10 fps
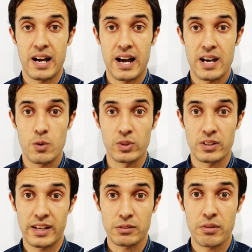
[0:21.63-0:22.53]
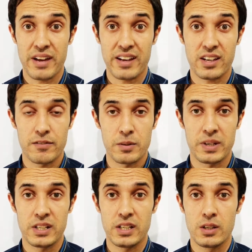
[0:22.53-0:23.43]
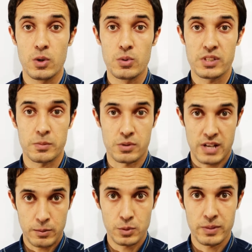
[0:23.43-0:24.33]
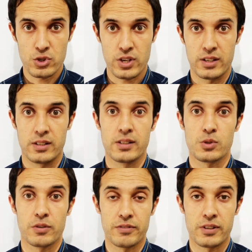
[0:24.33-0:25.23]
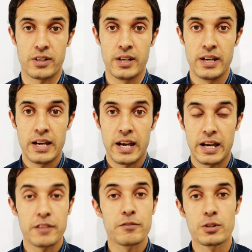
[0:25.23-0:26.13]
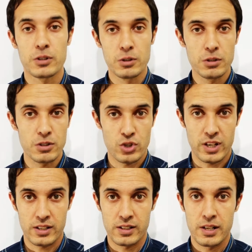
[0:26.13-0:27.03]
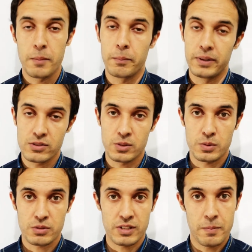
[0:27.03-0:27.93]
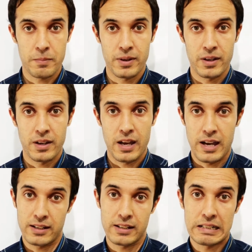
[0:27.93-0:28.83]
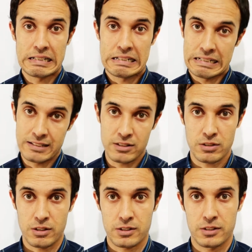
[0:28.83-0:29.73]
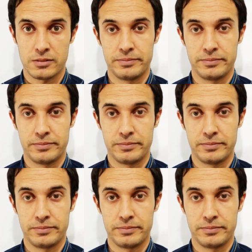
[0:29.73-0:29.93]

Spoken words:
I would like to thank everybody who subscribed to my channel so far. And if you're new to the channel, please subscribe and let's start.